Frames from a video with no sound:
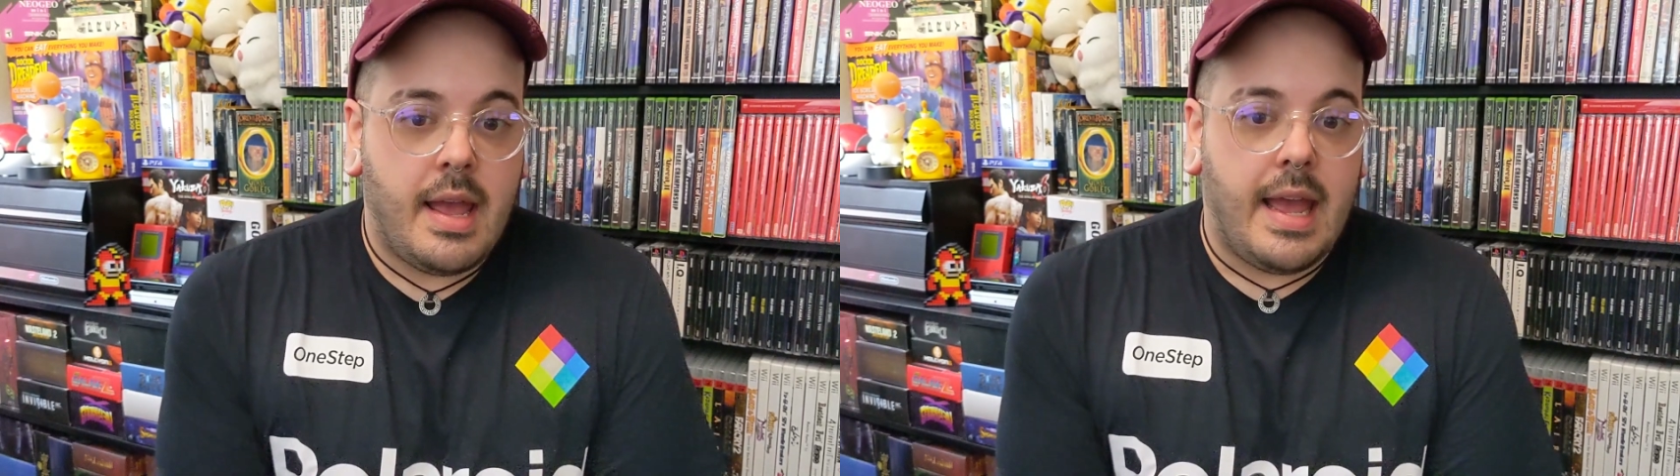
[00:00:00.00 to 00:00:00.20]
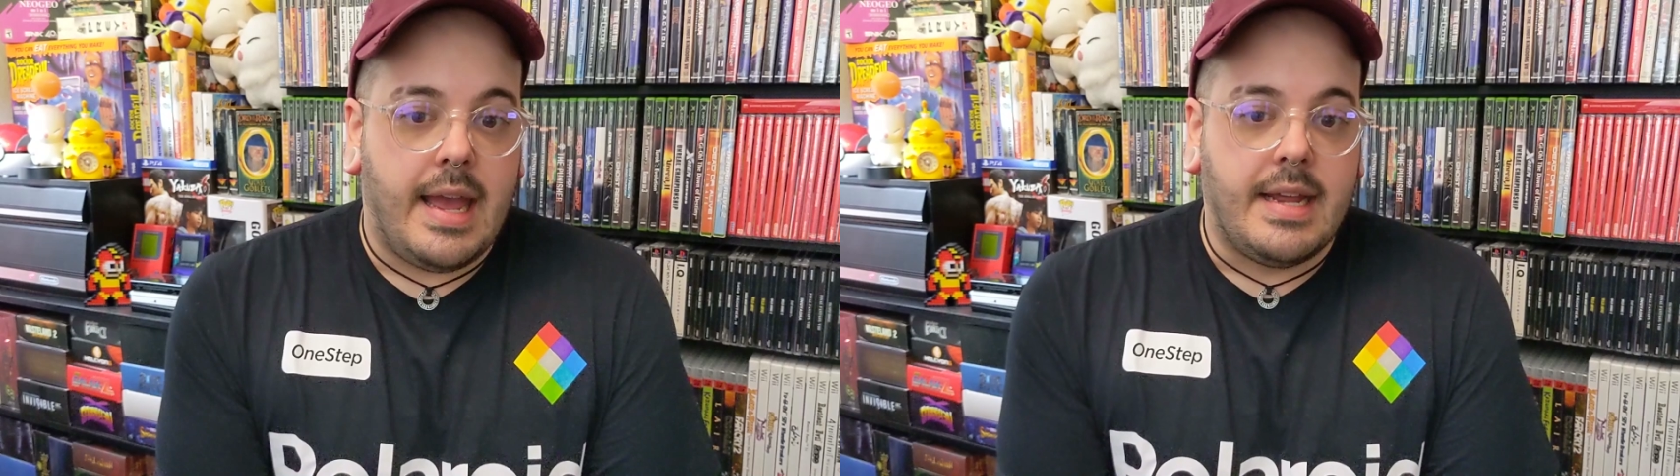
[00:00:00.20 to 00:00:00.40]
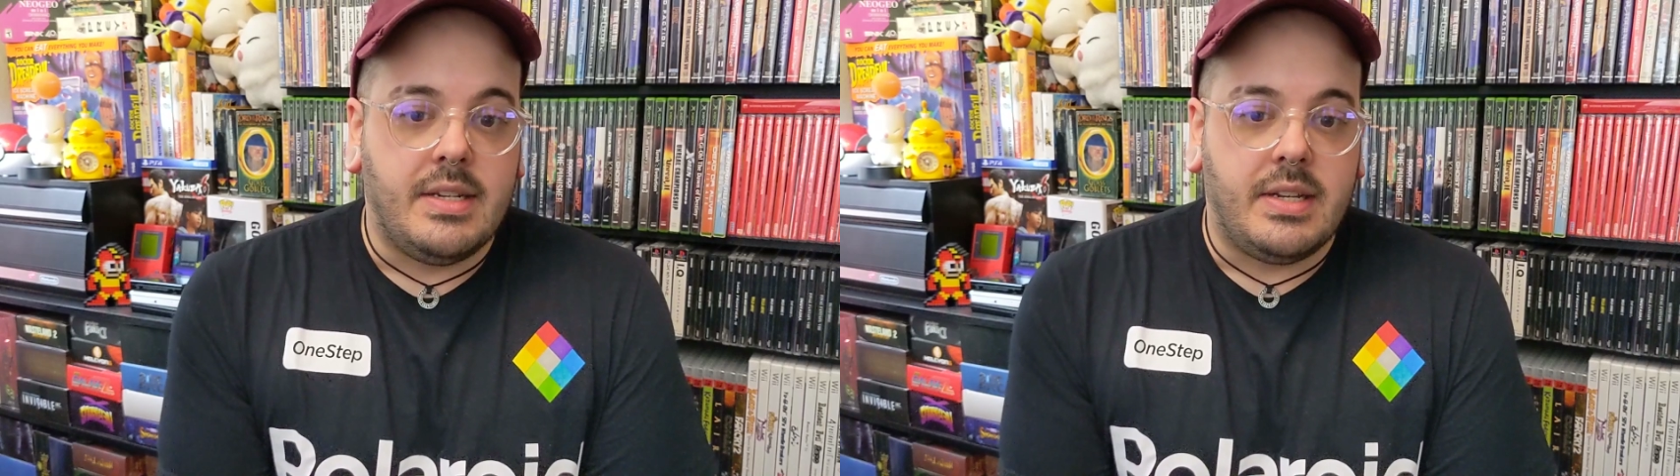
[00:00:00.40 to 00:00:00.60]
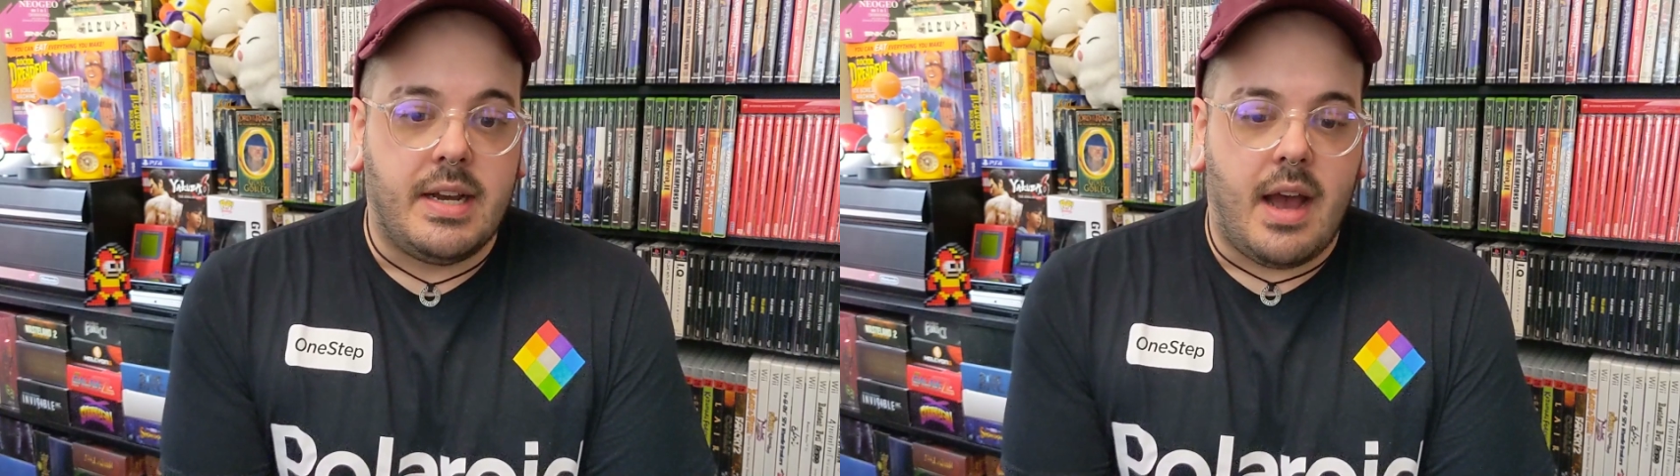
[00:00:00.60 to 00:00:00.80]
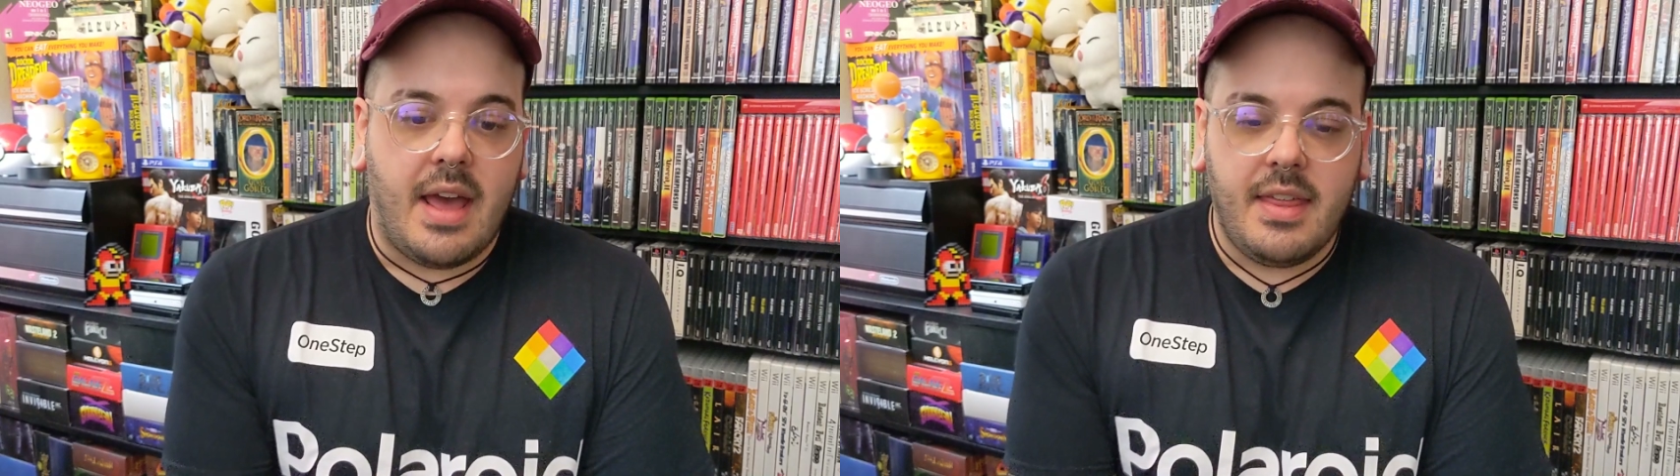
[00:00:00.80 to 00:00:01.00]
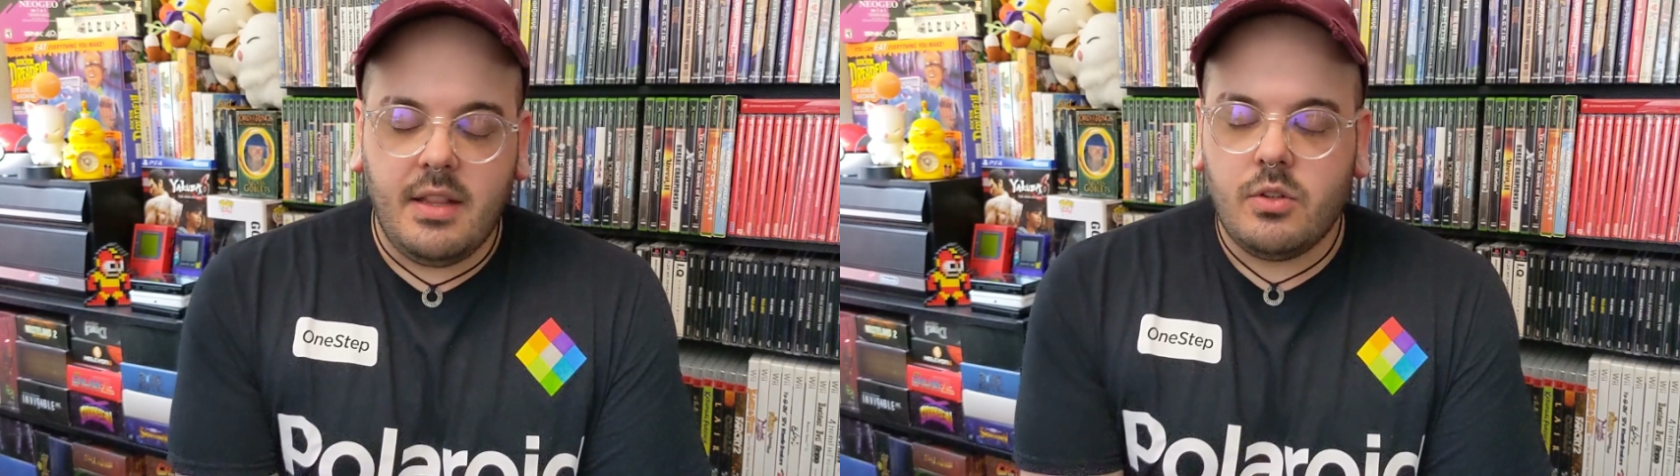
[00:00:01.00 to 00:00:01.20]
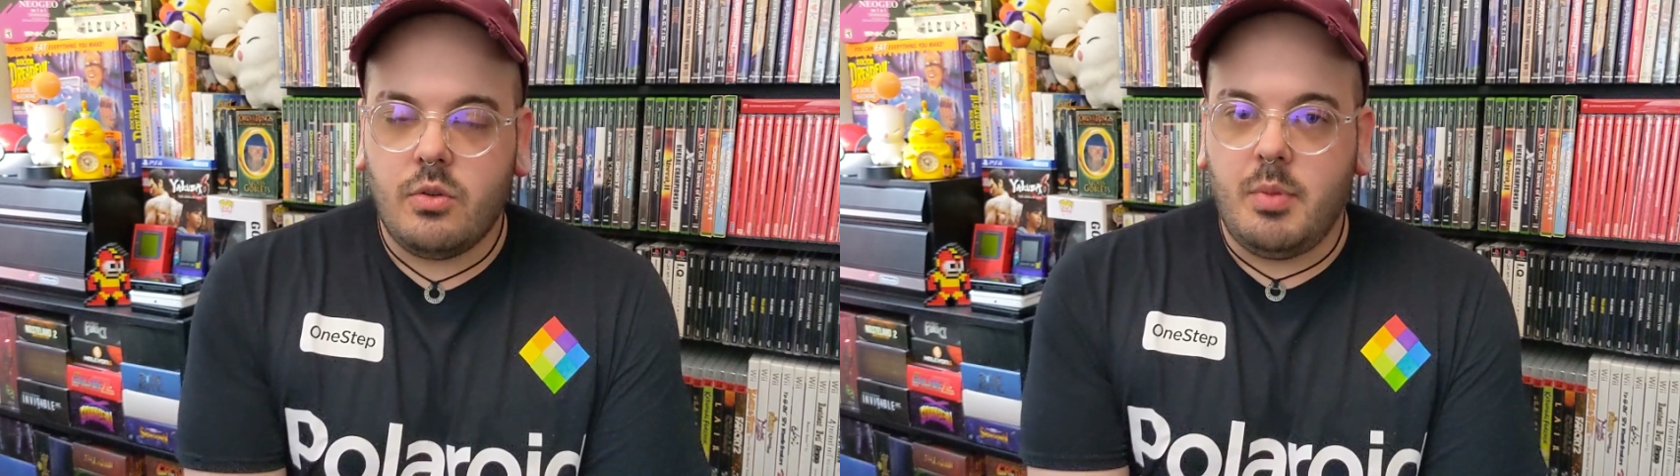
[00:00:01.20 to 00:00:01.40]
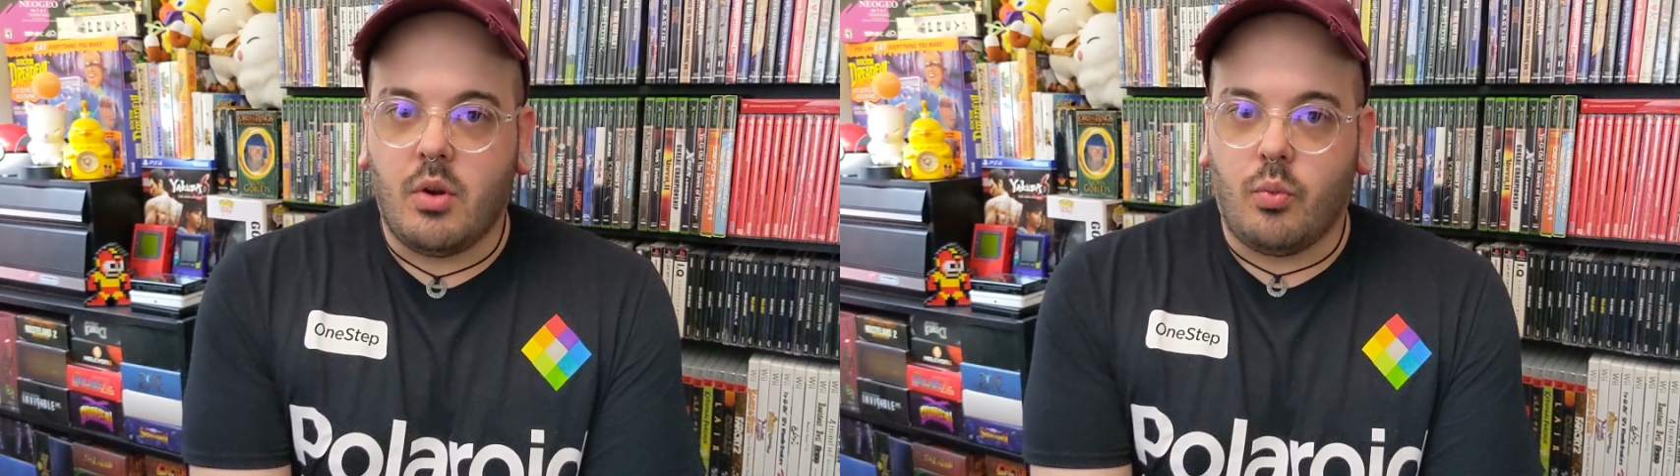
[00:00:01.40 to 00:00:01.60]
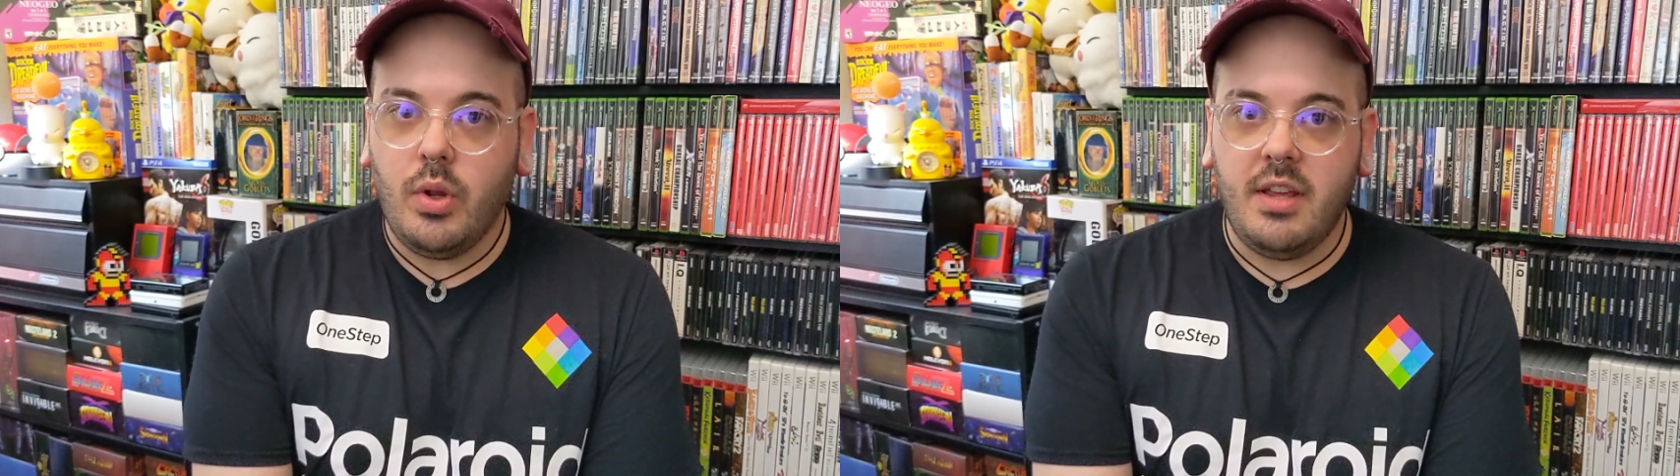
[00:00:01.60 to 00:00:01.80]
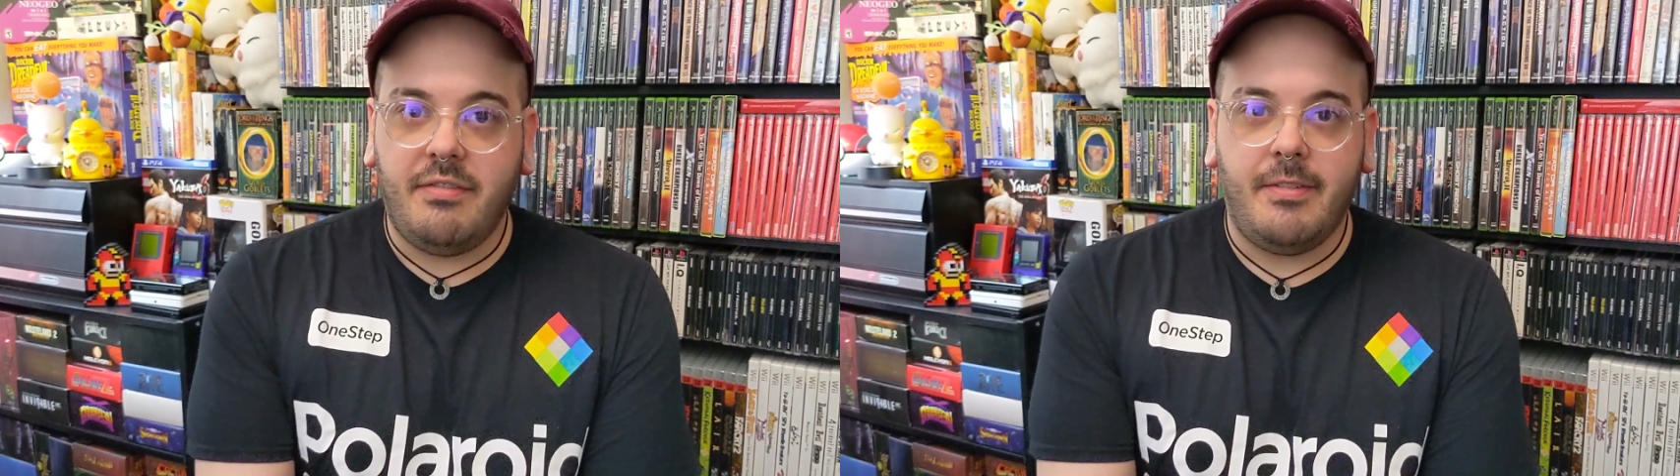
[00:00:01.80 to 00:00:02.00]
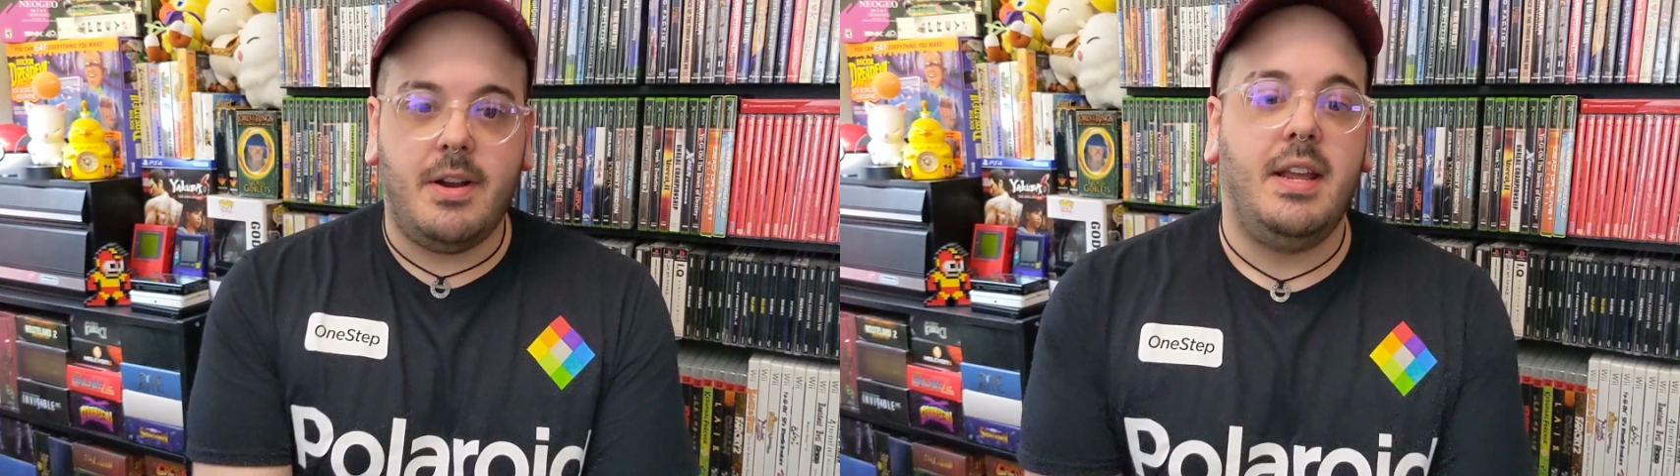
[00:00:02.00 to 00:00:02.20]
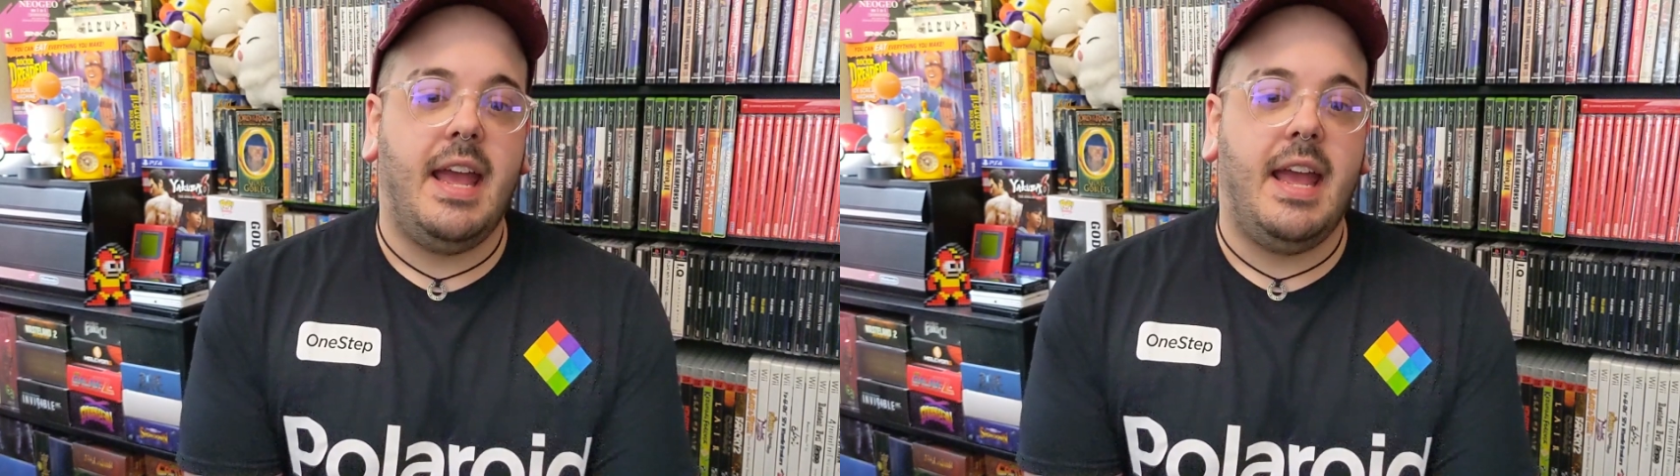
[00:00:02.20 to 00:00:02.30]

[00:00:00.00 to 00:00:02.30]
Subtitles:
And I think this would be a really fun